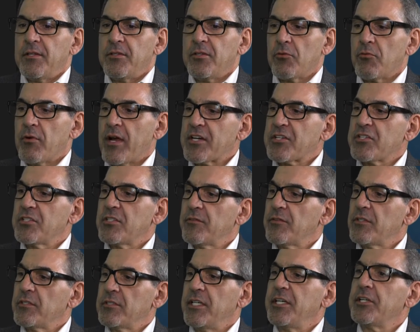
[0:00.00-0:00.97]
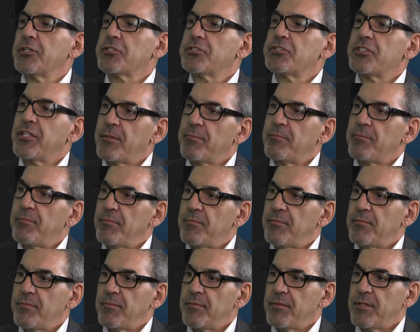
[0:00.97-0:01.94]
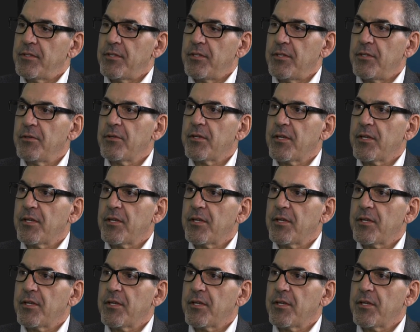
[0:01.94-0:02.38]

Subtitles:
direction of the leadership at the